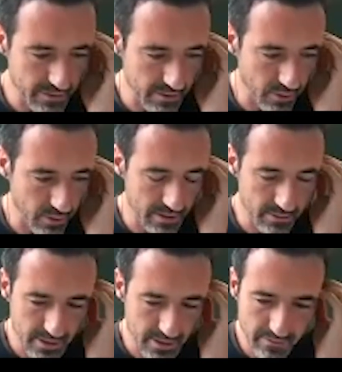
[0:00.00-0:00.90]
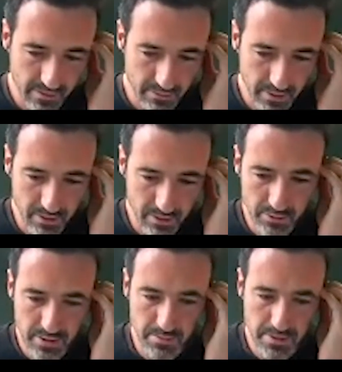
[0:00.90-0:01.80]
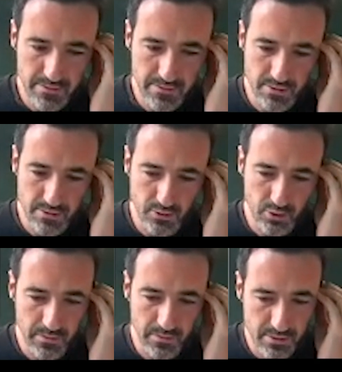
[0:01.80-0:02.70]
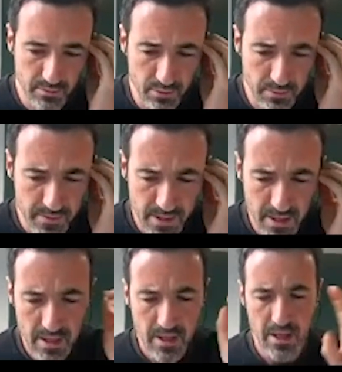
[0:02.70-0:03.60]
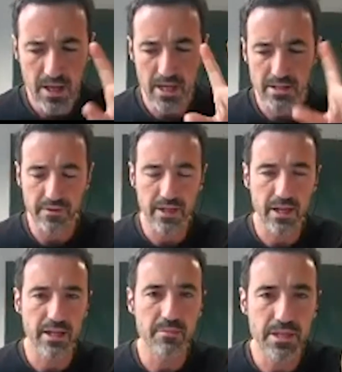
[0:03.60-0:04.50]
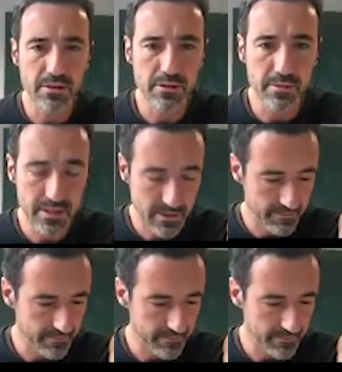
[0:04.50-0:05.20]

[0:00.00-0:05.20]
Quasi-transitive, I will call you, it means that the automorphism groups as a finitely many orbits.